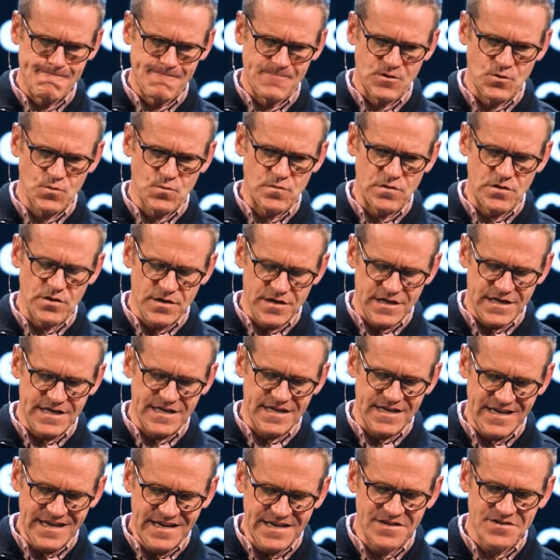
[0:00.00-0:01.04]
you
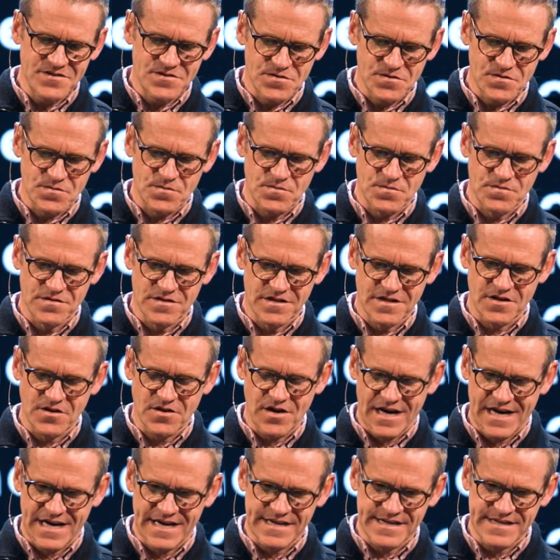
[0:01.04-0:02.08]
looking into
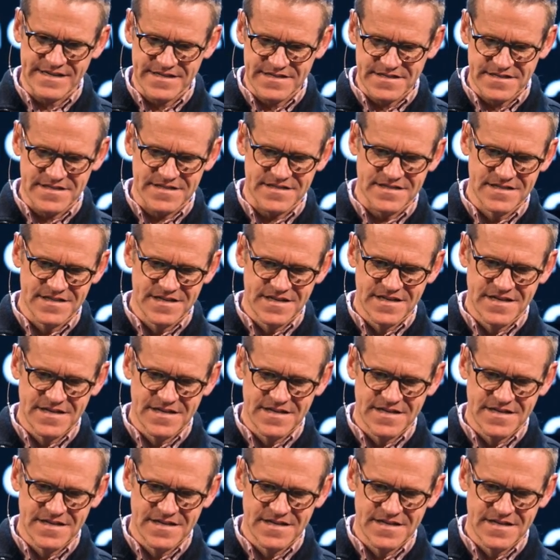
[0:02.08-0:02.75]
their eyes,